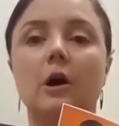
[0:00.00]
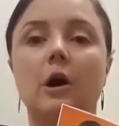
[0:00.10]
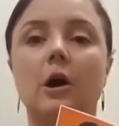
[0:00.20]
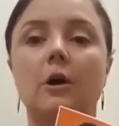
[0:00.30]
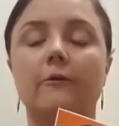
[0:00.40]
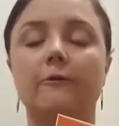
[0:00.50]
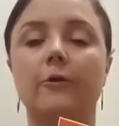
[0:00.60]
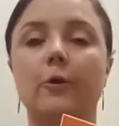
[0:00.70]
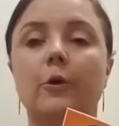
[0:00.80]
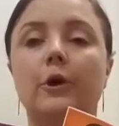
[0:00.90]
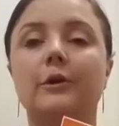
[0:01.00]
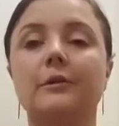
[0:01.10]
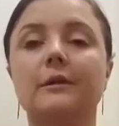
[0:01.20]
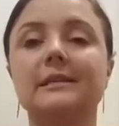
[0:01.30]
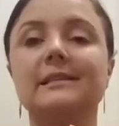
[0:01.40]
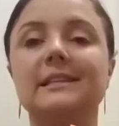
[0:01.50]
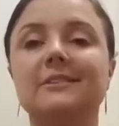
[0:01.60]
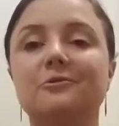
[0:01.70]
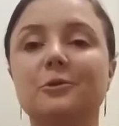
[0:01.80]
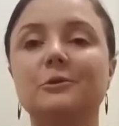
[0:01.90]
our 4 listening
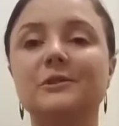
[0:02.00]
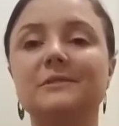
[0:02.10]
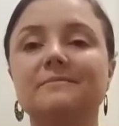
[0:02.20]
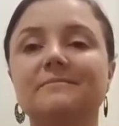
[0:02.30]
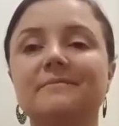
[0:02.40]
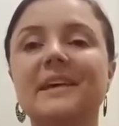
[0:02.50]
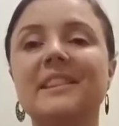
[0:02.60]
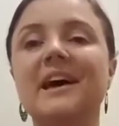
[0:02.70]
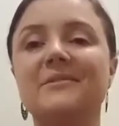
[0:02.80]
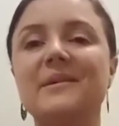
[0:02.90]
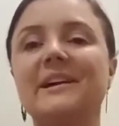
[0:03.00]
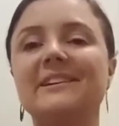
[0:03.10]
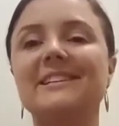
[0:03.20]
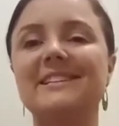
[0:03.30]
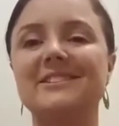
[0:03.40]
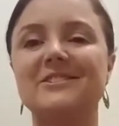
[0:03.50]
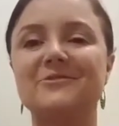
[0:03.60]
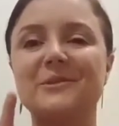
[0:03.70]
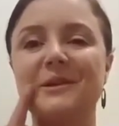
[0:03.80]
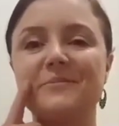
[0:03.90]
rules. And that'll make our teachers
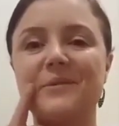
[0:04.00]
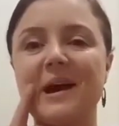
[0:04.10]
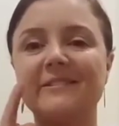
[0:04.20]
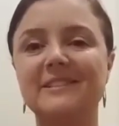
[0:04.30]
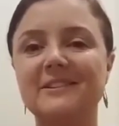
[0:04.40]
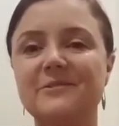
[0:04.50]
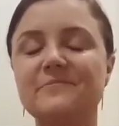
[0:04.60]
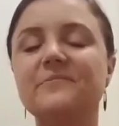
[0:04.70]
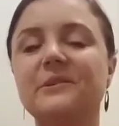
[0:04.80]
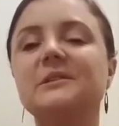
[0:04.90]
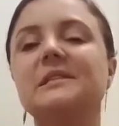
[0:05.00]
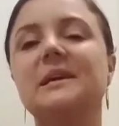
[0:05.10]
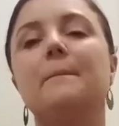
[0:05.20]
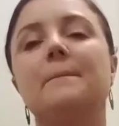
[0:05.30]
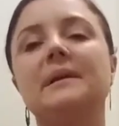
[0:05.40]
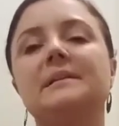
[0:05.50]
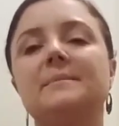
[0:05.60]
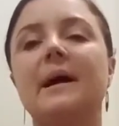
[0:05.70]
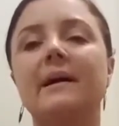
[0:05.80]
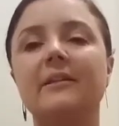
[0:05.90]
really proud too. You'll see a big
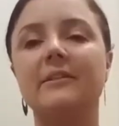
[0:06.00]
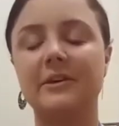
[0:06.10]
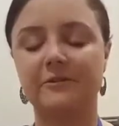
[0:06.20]
smile on their